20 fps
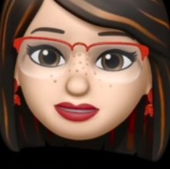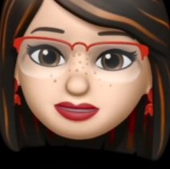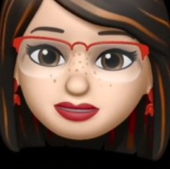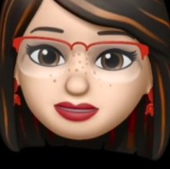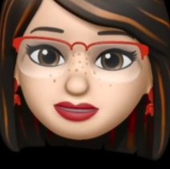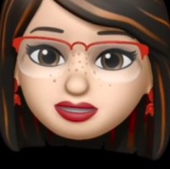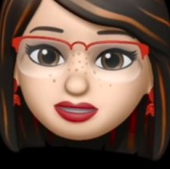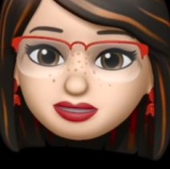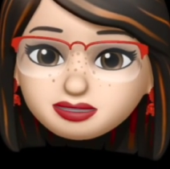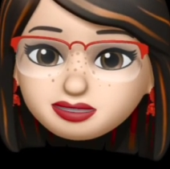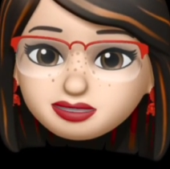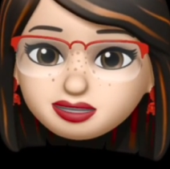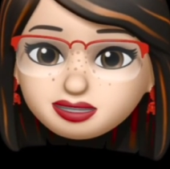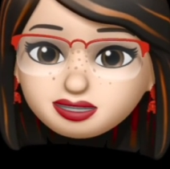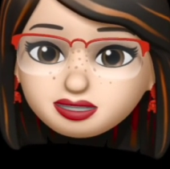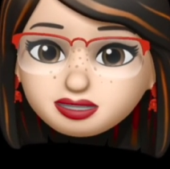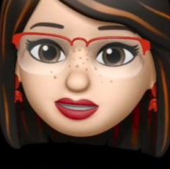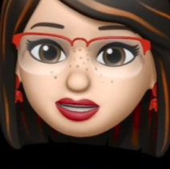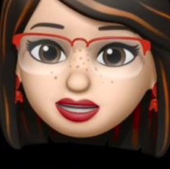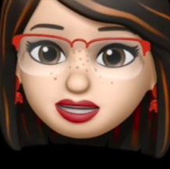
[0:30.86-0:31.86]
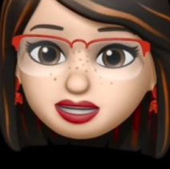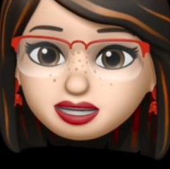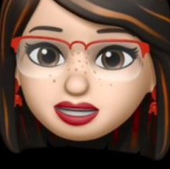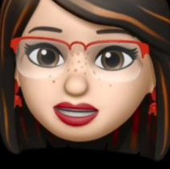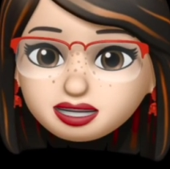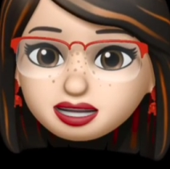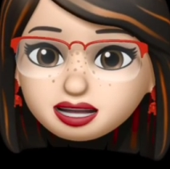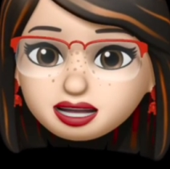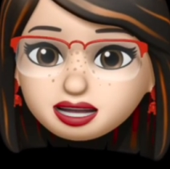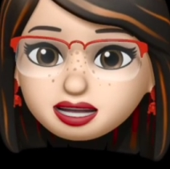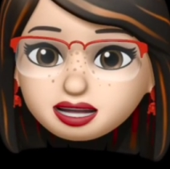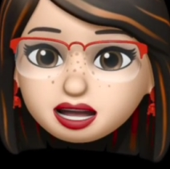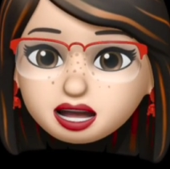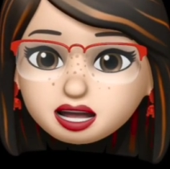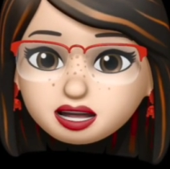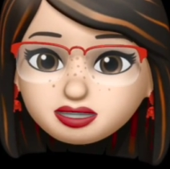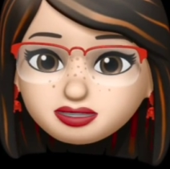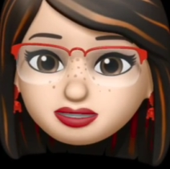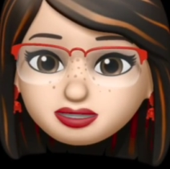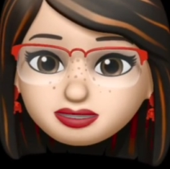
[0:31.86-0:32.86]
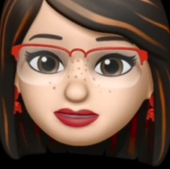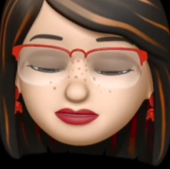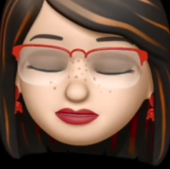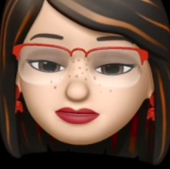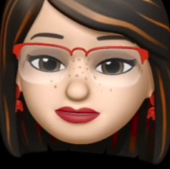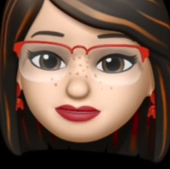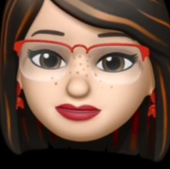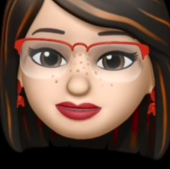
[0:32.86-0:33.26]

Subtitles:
but his mother really isn't taking care of him.